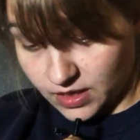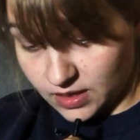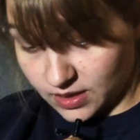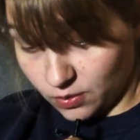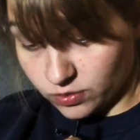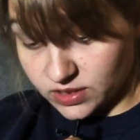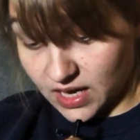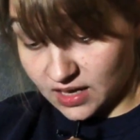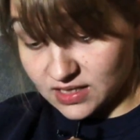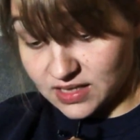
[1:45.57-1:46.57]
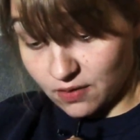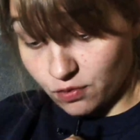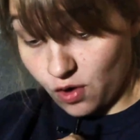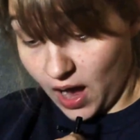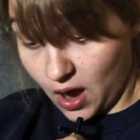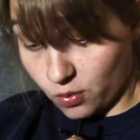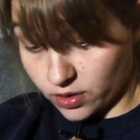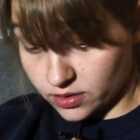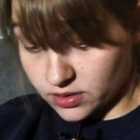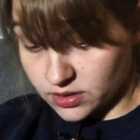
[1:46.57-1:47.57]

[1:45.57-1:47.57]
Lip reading: that will take several hours.